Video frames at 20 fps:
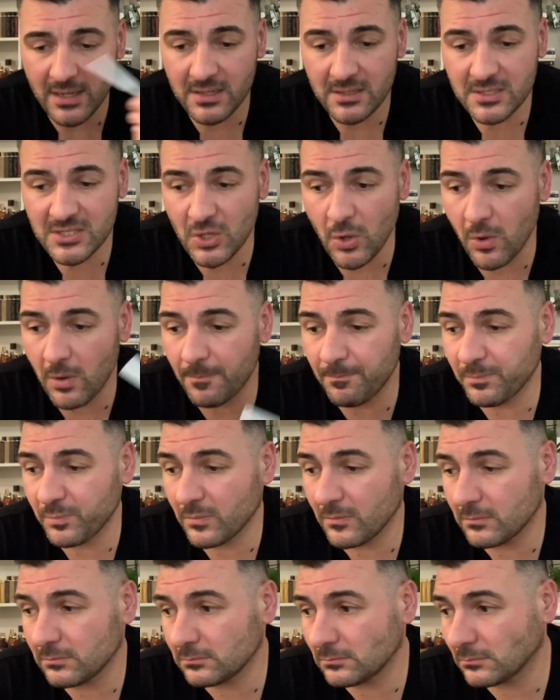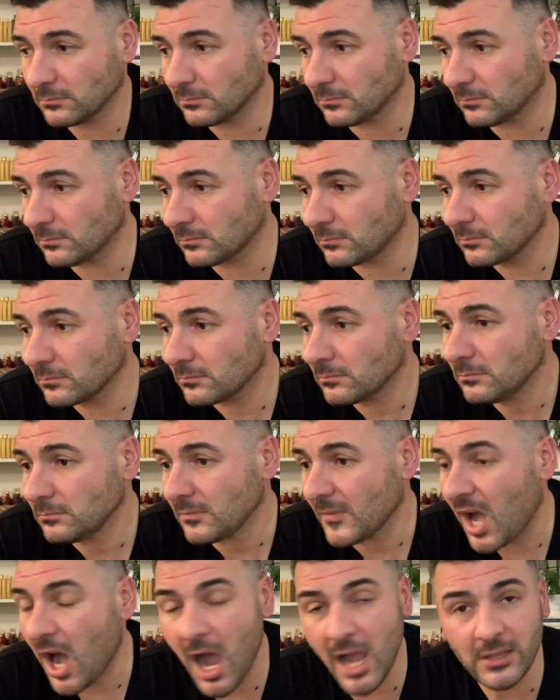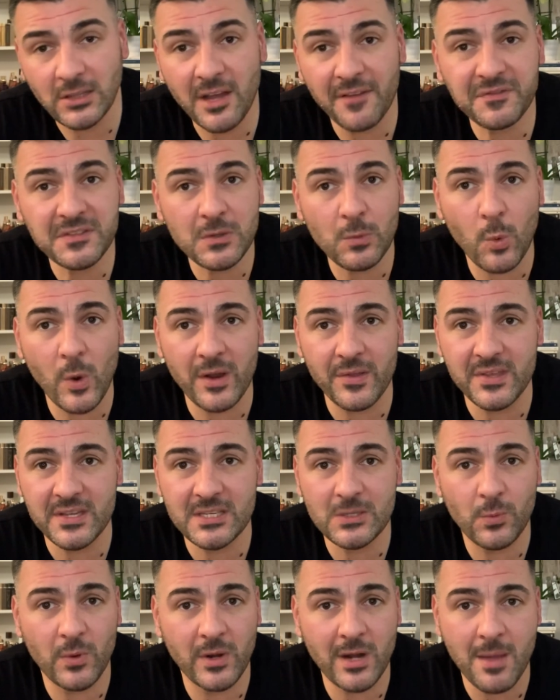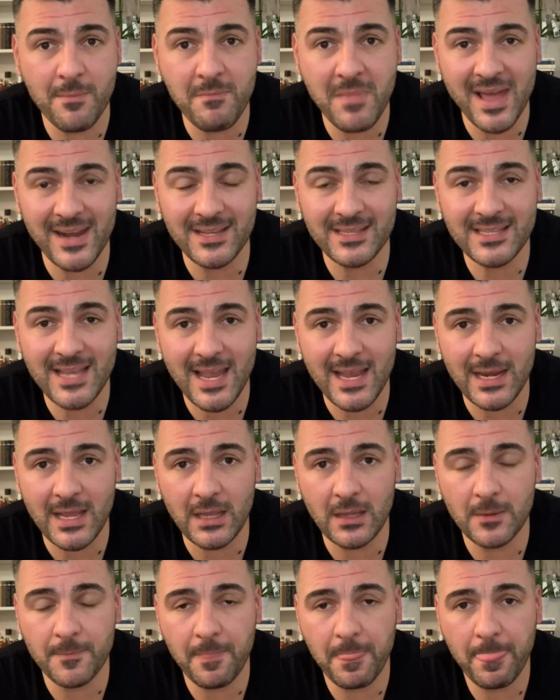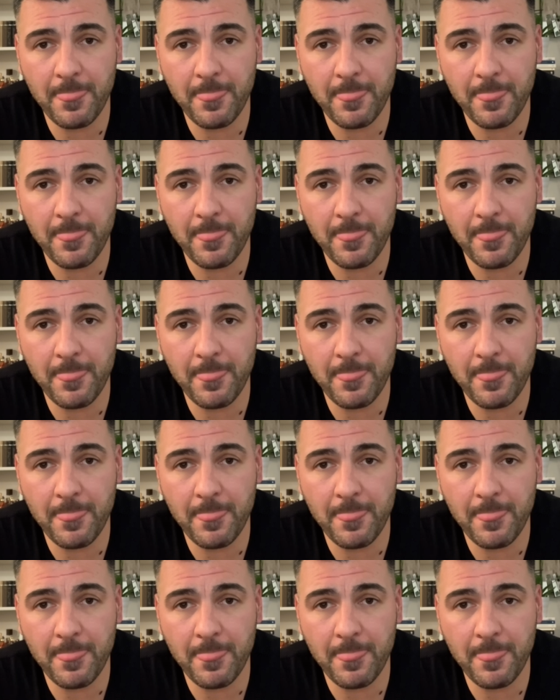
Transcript: So I love to wear this when I'm meditating.